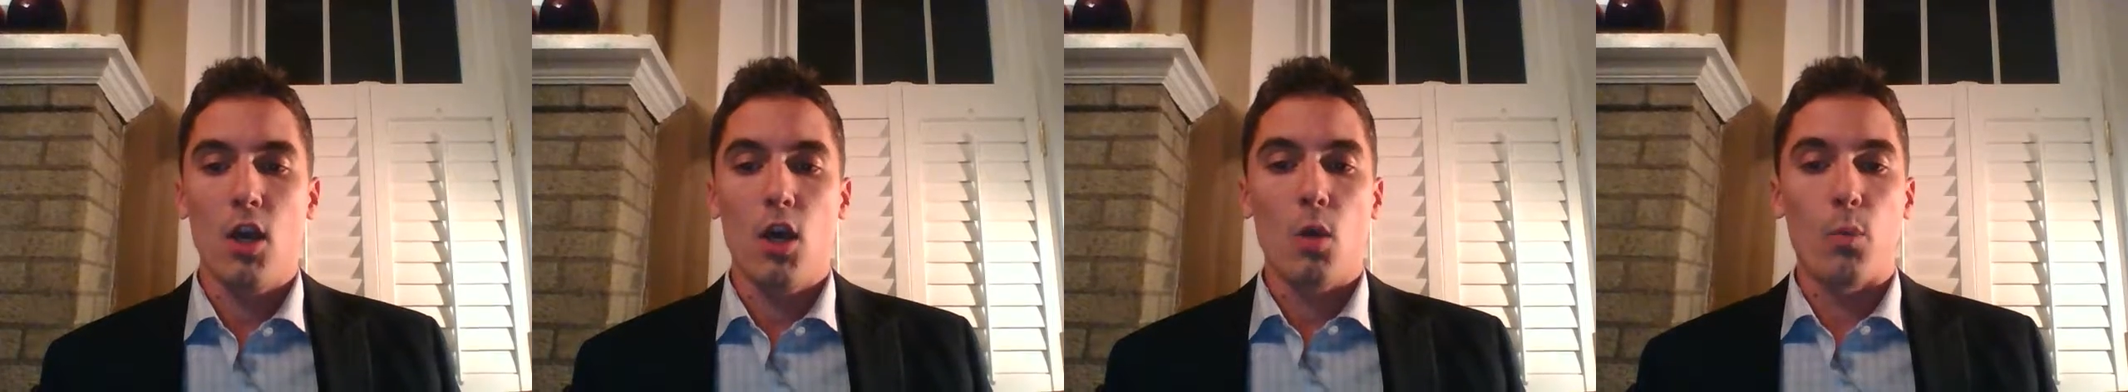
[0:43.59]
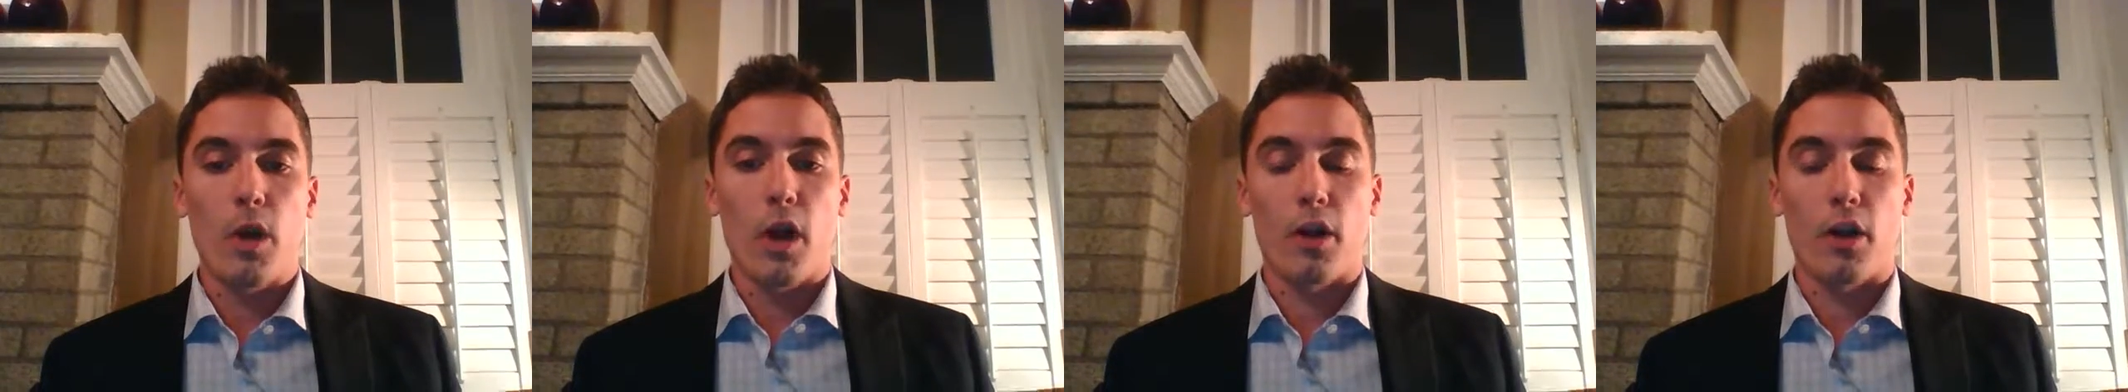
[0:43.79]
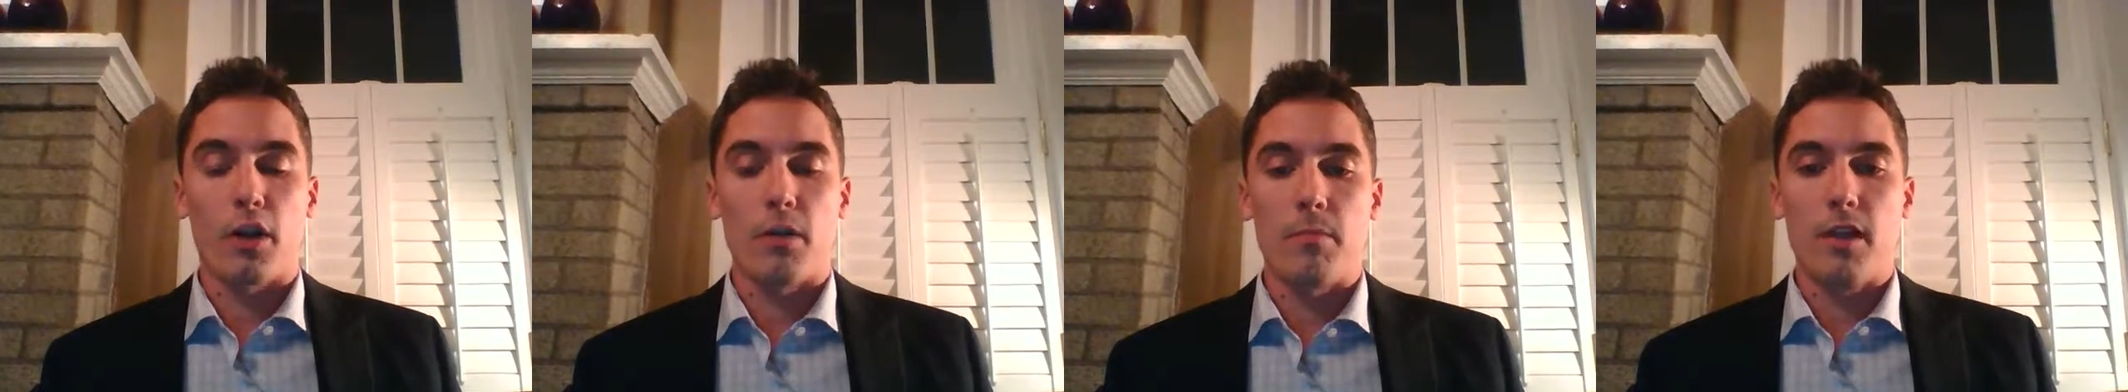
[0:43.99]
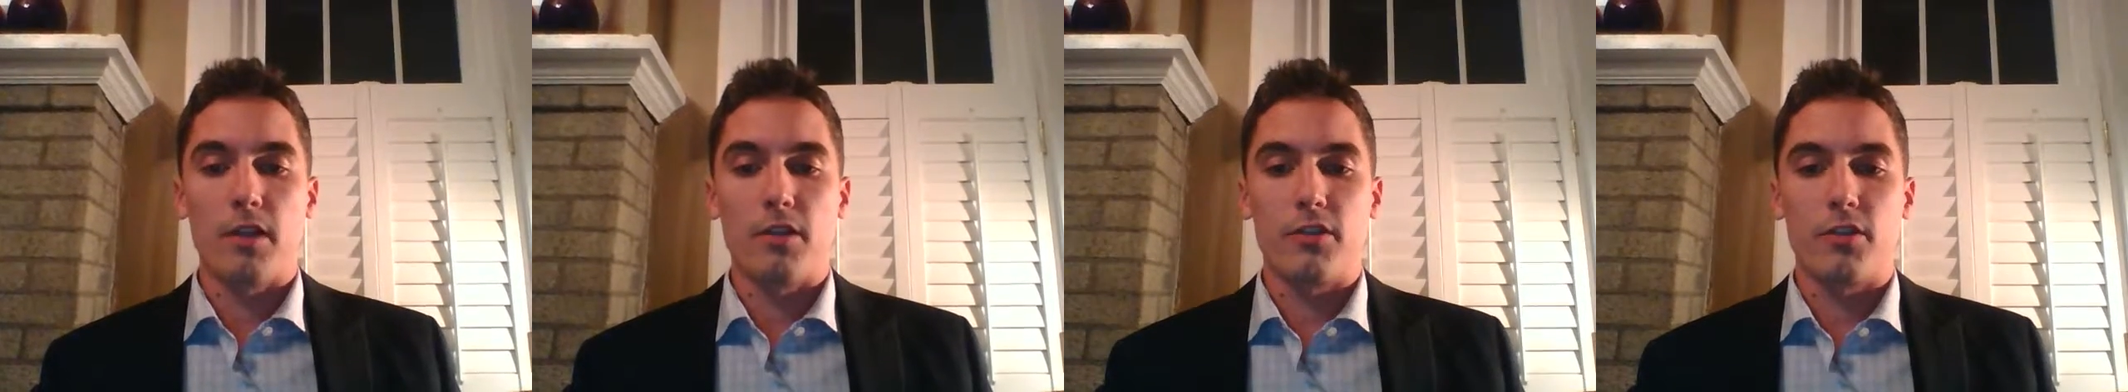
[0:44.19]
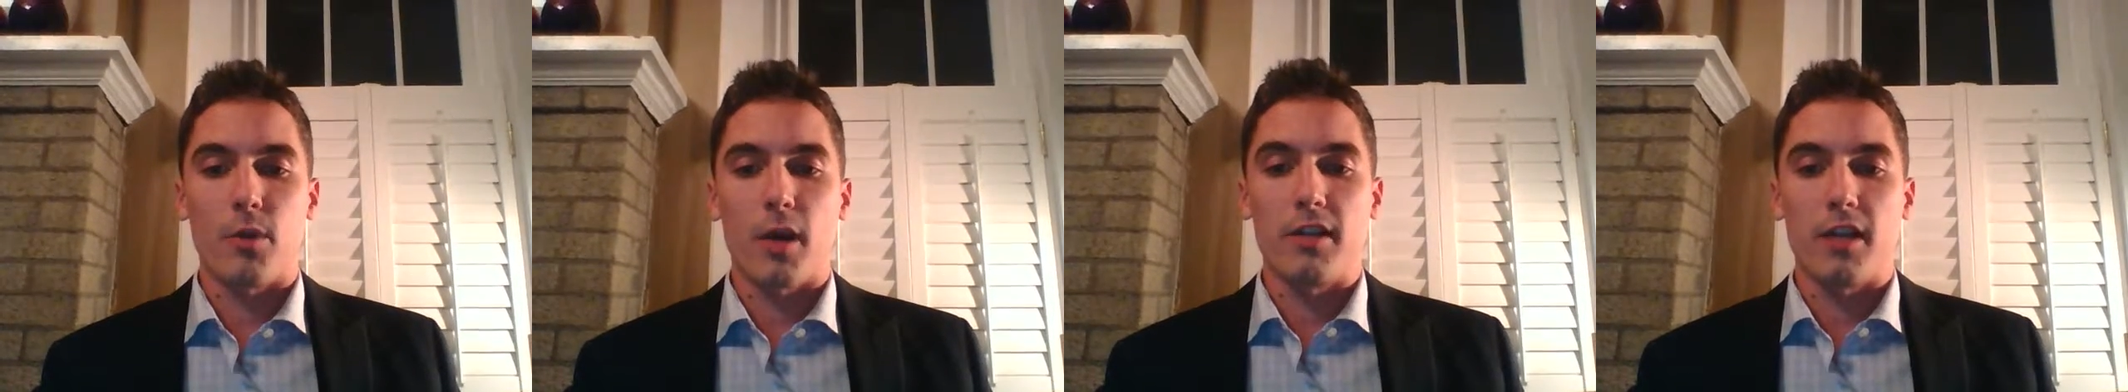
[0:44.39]
We are
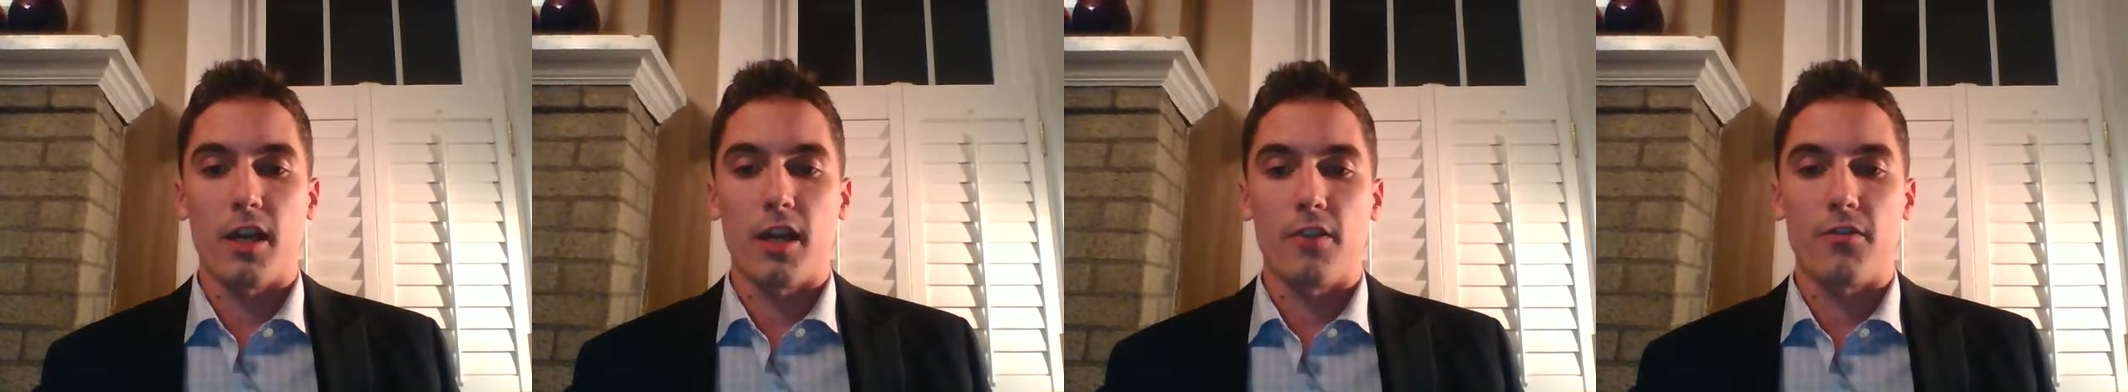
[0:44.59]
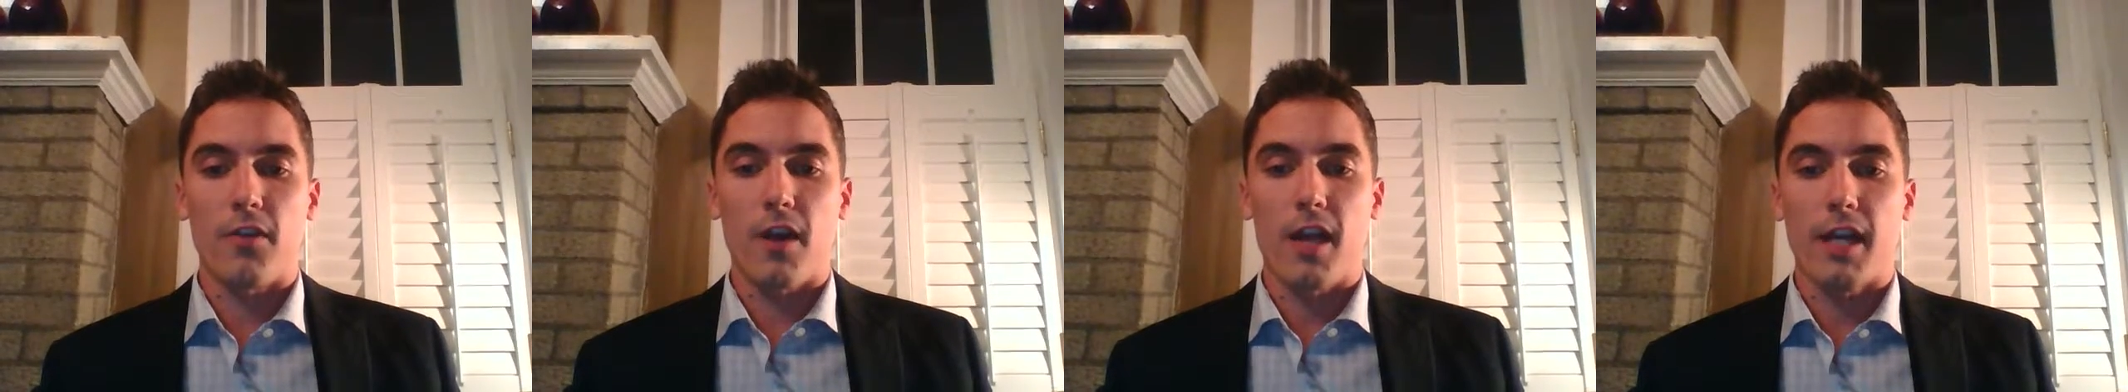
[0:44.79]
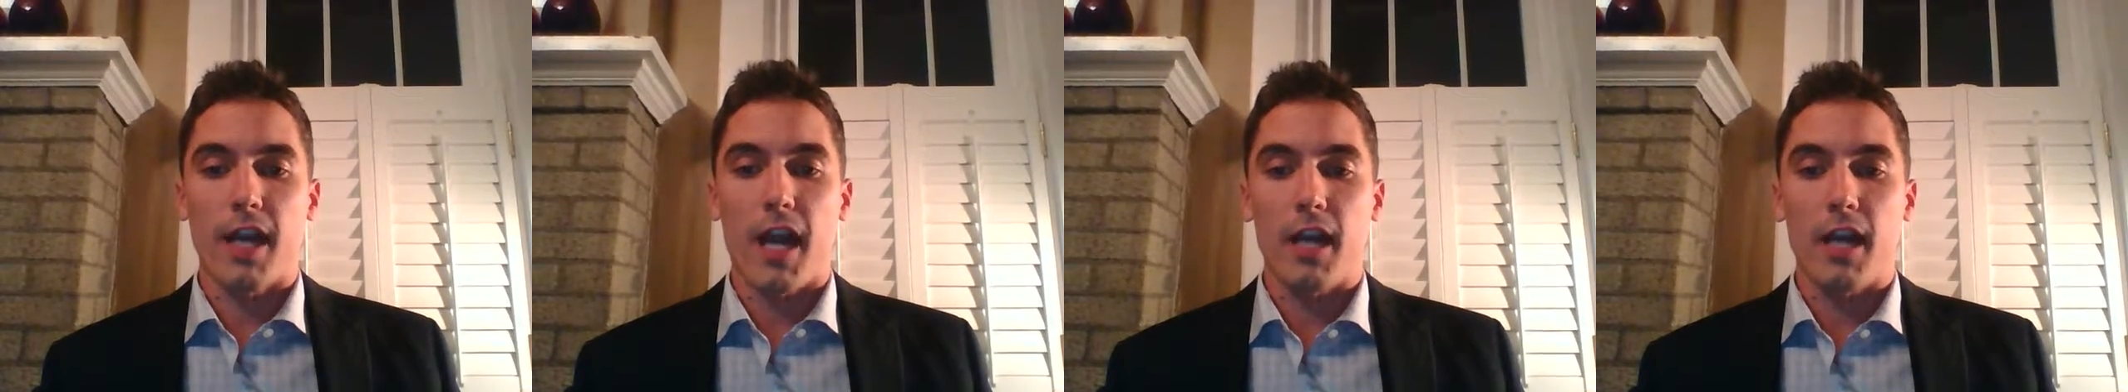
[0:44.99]
committed to identifying